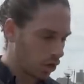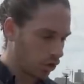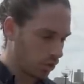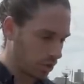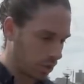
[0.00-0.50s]

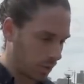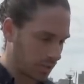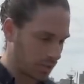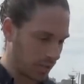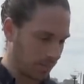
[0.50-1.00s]
Good
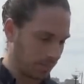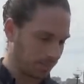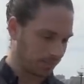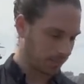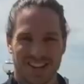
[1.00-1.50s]
question.
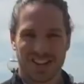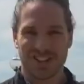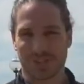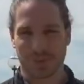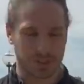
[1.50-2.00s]

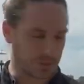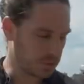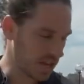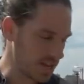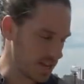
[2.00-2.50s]
Next one is from
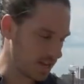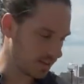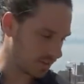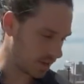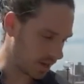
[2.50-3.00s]
Jenny.
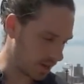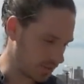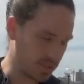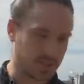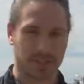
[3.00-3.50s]
And
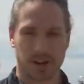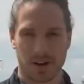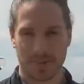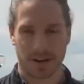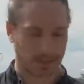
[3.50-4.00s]
Jenny says,
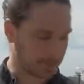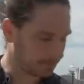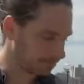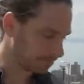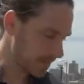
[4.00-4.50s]
hi, Mark.
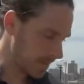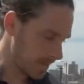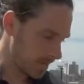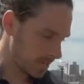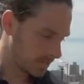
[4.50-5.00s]

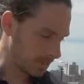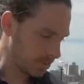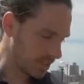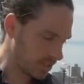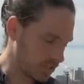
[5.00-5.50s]
Some
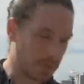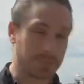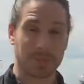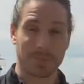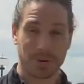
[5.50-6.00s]

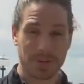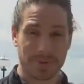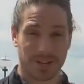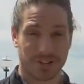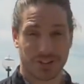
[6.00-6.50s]
relationships are pretty
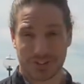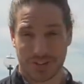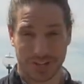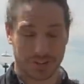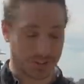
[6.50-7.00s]
much
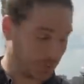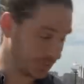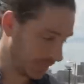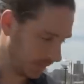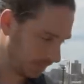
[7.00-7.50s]
text
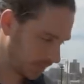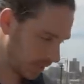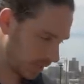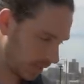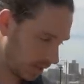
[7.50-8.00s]
only,
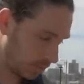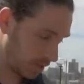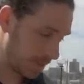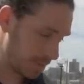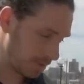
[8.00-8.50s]

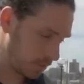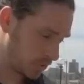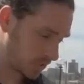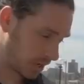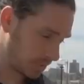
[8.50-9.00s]
with maybe a few
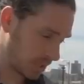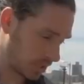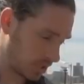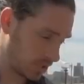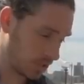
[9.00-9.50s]
Skype
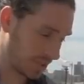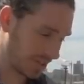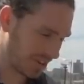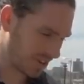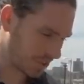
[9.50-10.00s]
sessions during
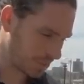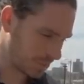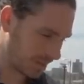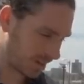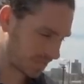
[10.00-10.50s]
the whole
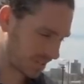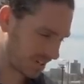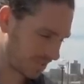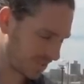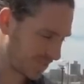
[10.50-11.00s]

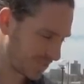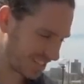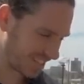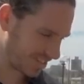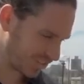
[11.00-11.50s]
lifetime of the
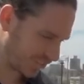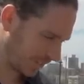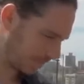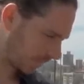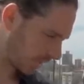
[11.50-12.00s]
relationship.